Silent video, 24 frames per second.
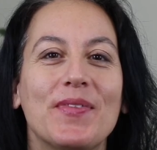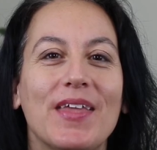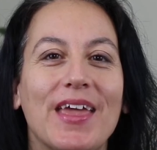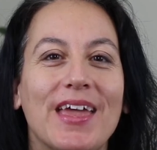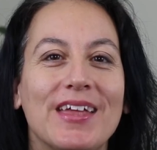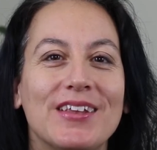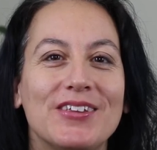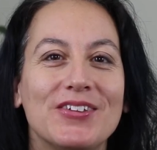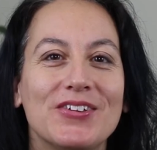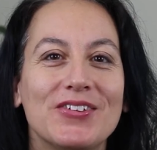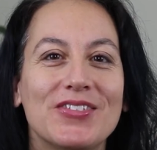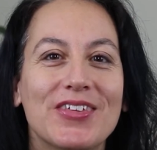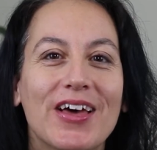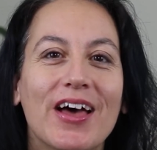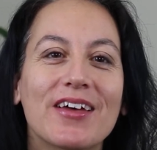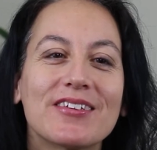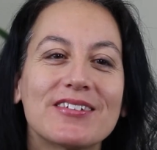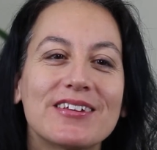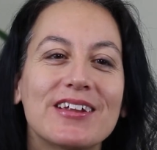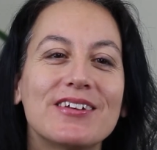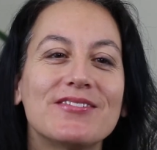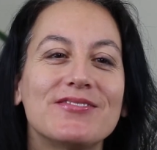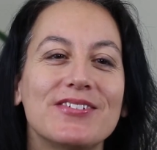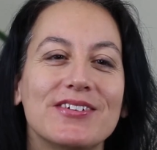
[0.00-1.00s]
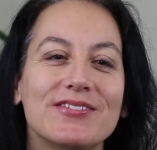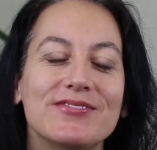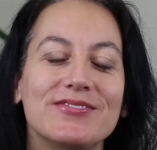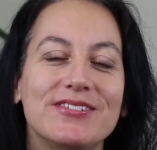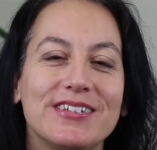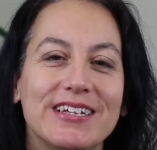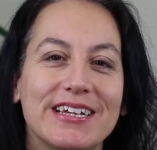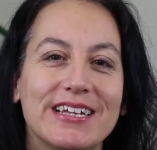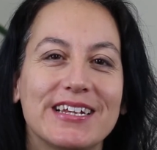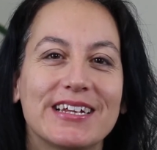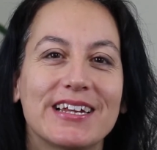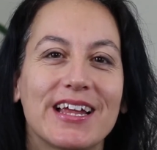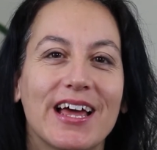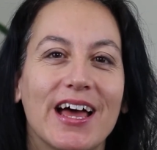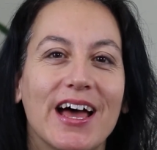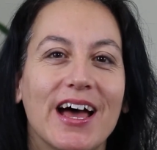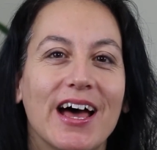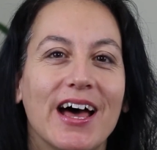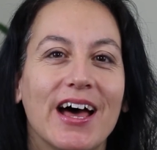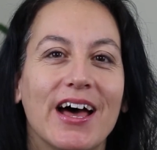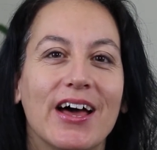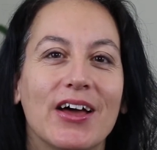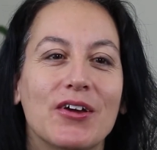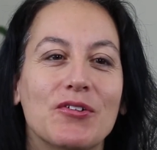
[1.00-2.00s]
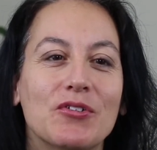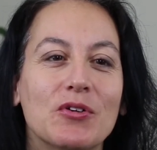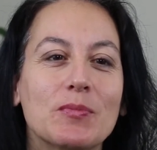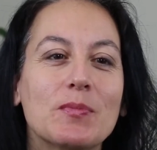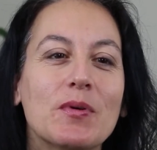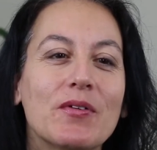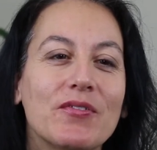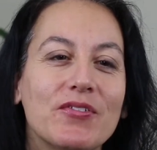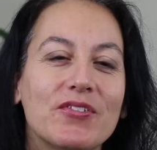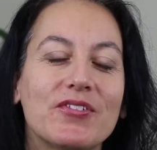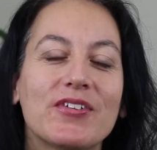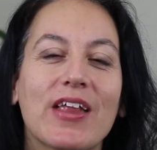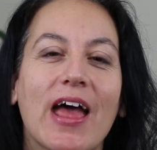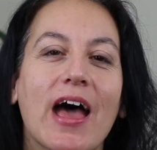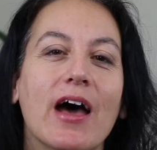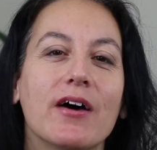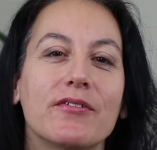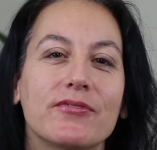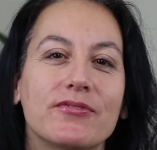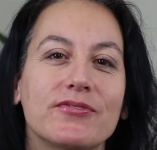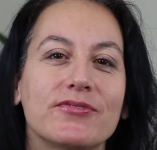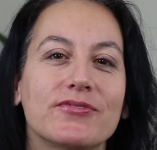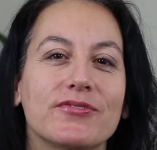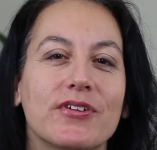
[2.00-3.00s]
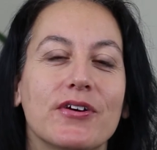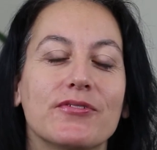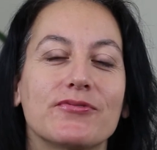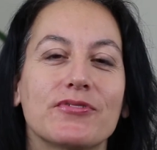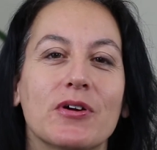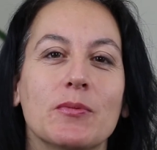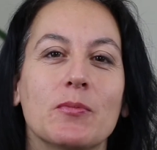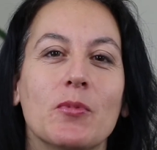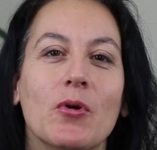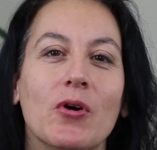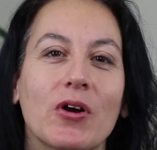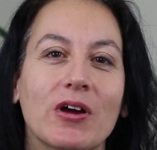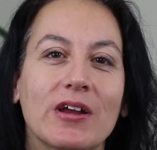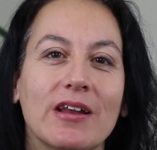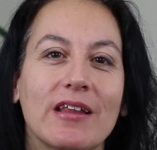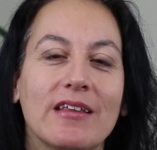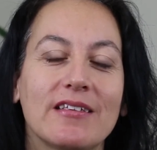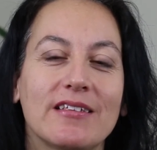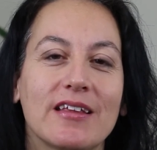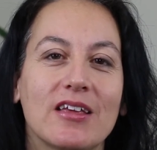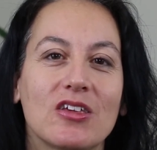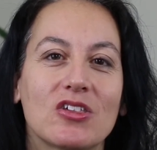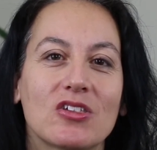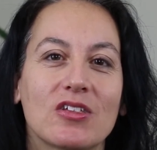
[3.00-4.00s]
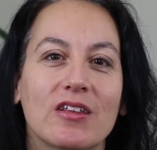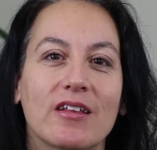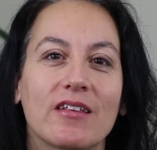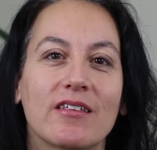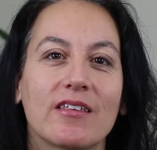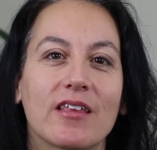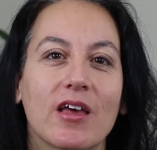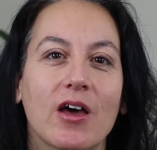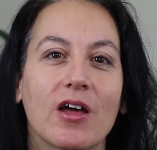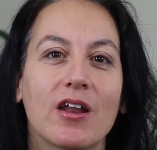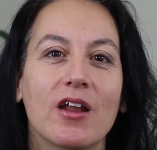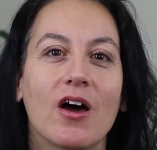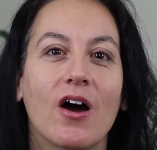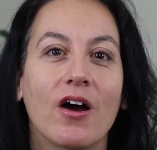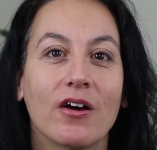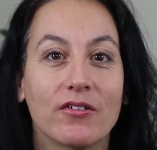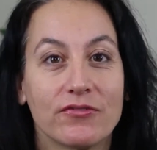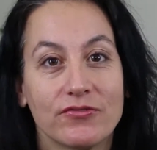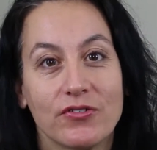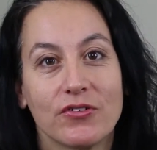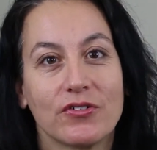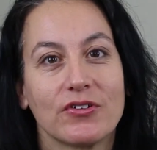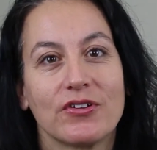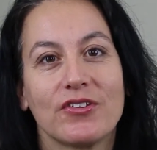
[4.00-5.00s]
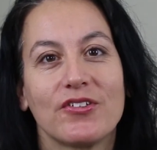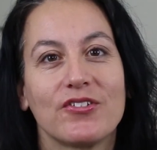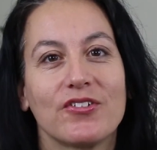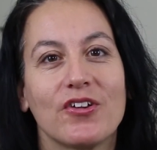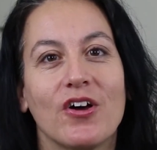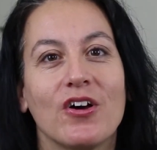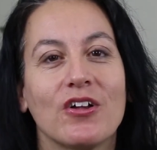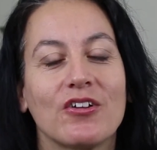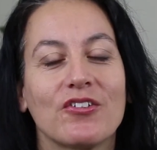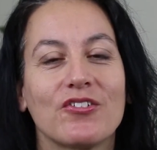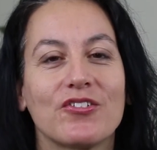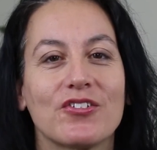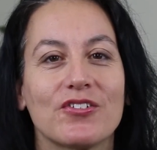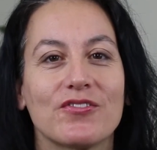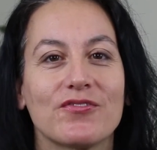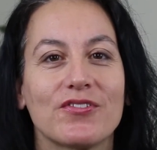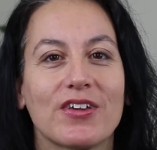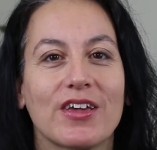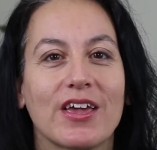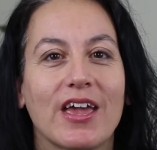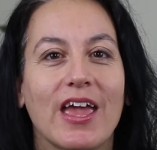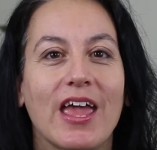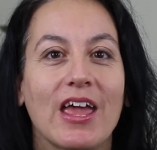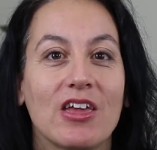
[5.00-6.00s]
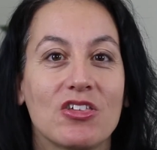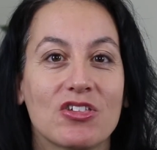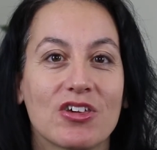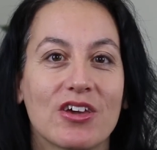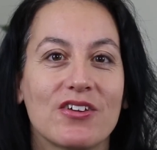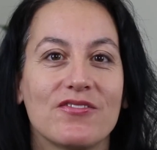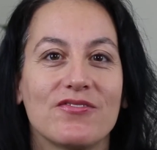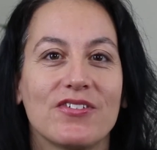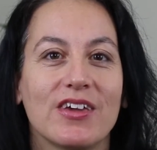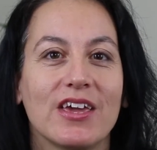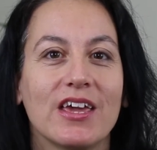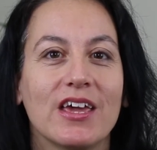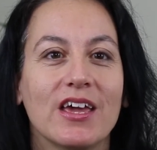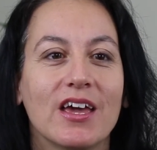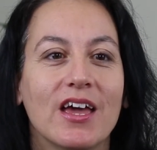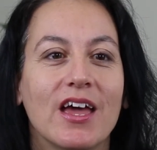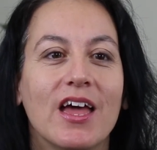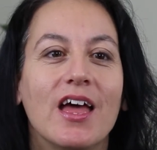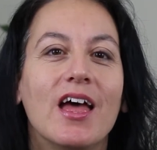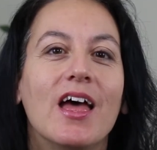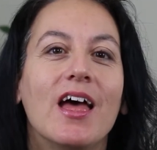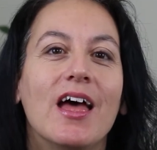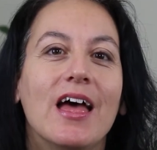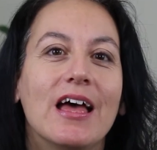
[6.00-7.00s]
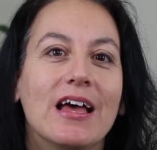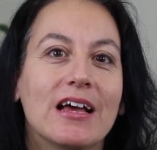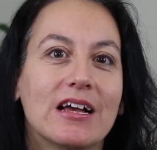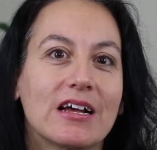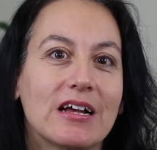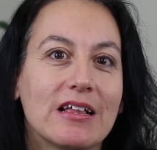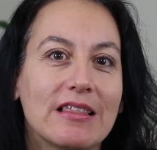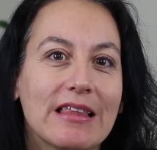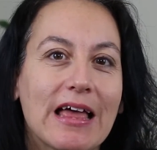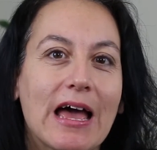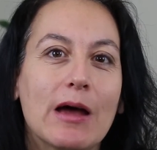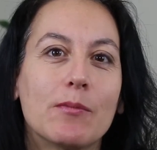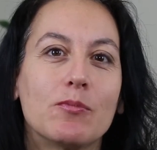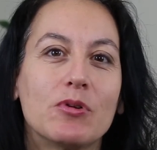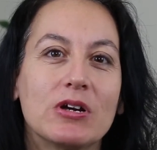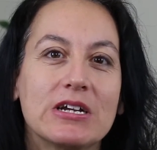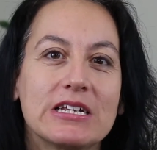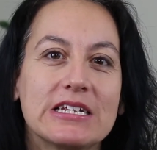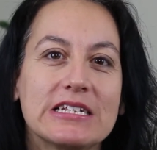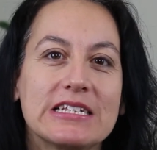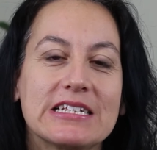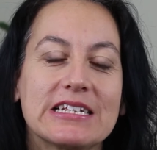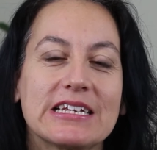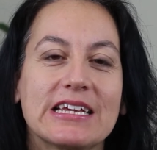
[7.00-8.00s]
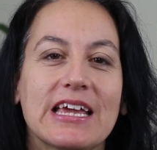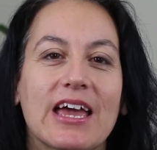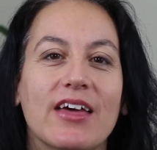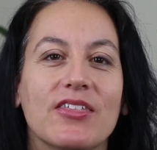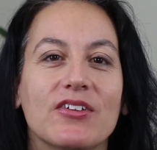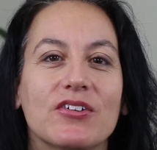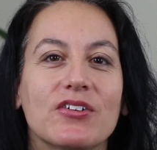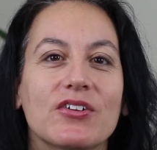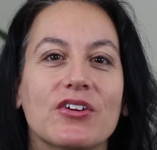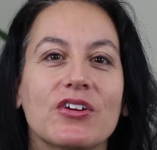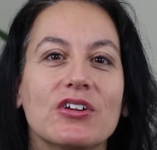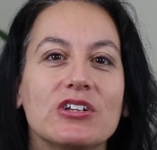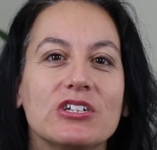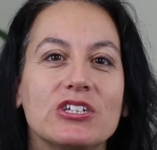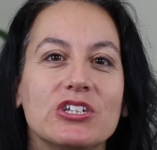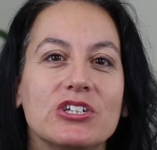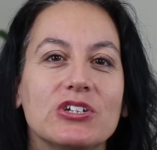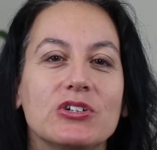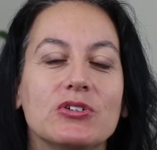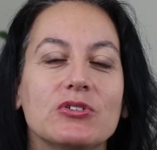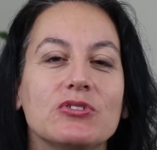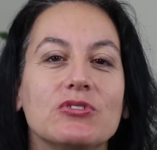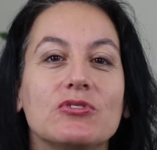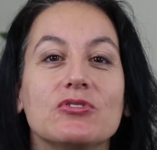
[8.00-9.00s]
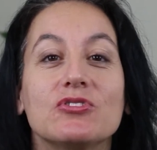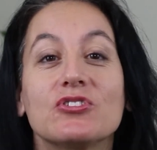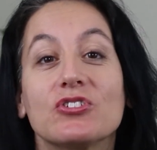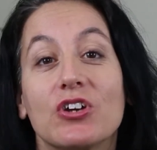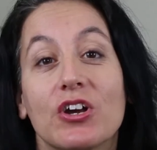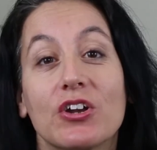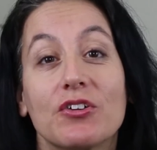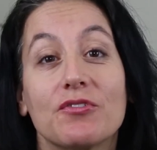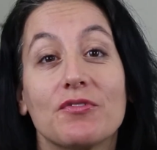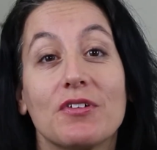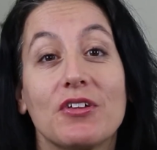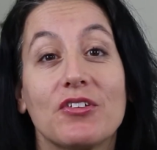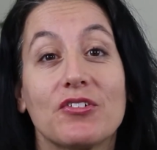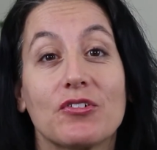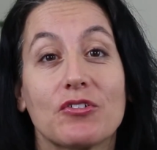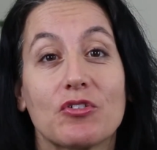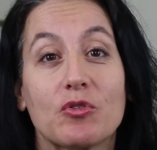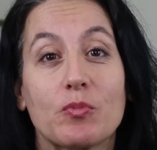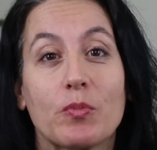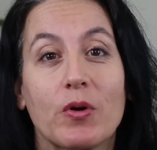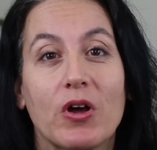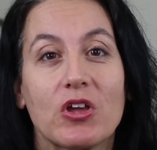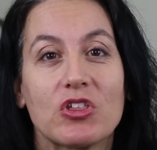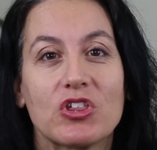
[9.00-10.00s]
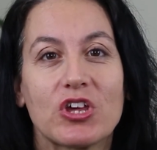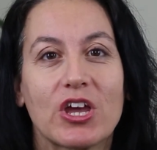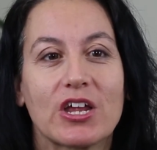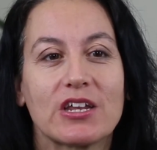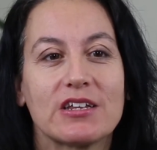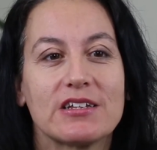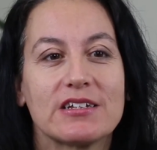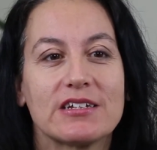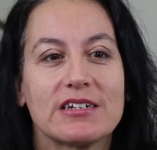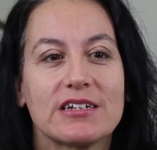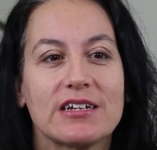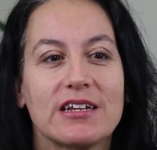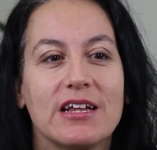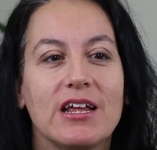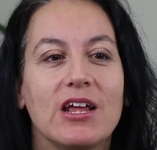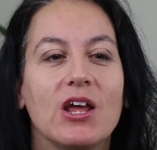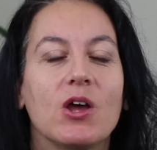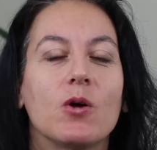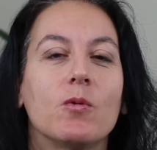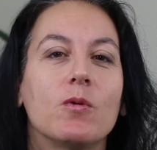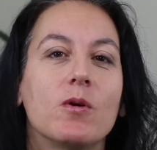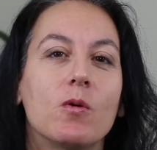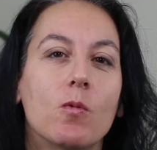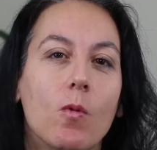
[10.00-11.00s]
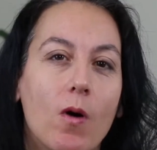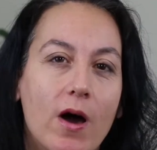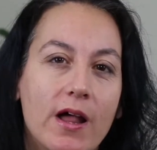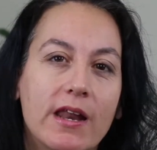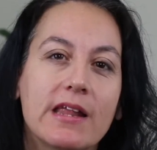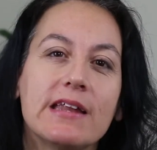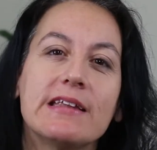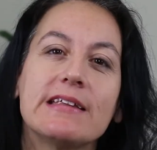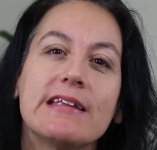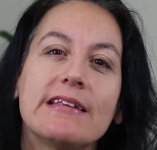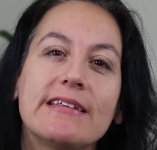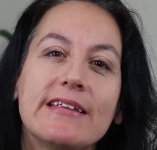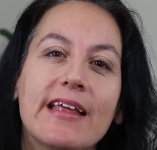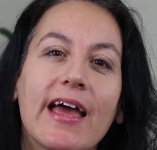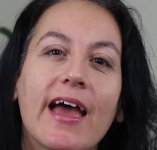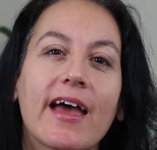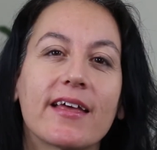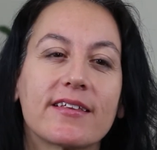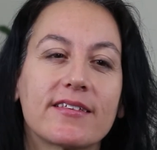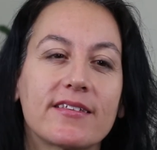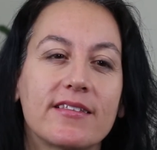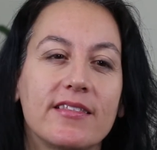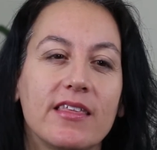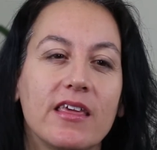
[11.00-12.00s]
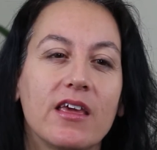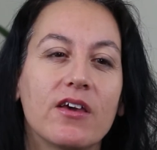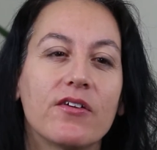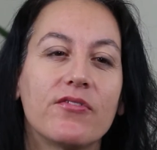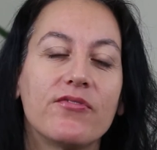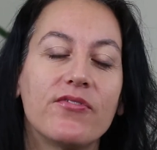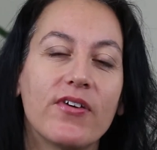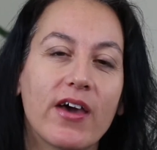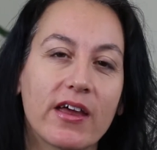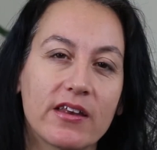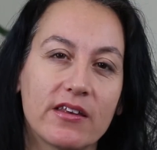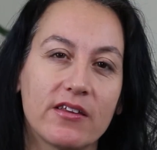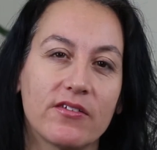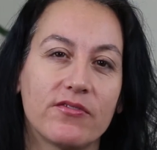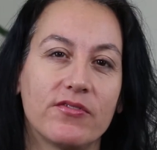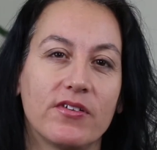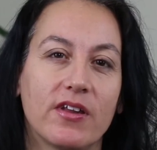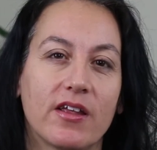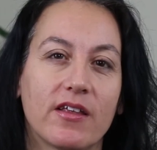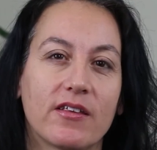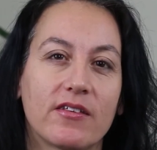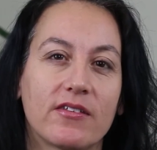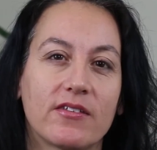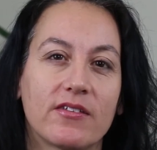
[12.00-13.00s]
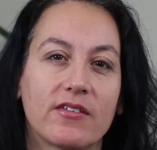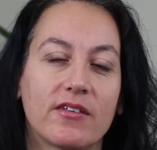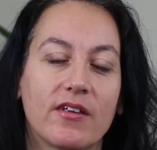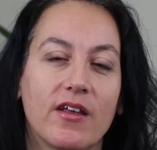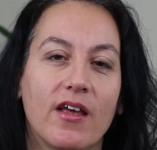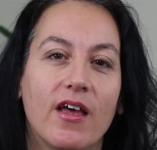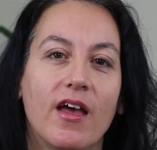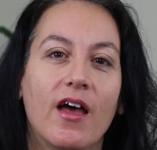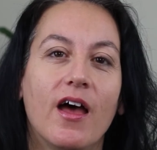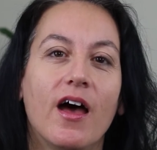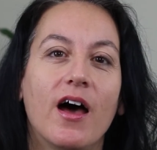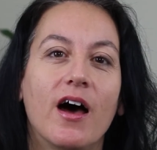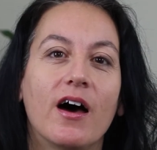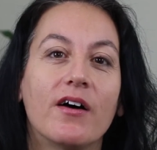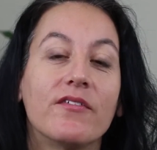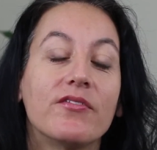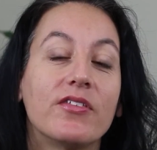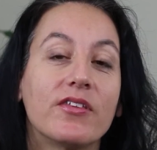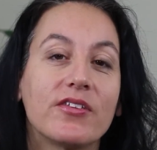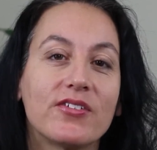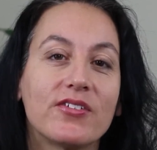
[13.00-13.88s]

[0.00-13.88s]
In 2015, a group of staff from organizations that are focused on serving HIV collaborated together to start a research project. We wanted to test the effectiveness of the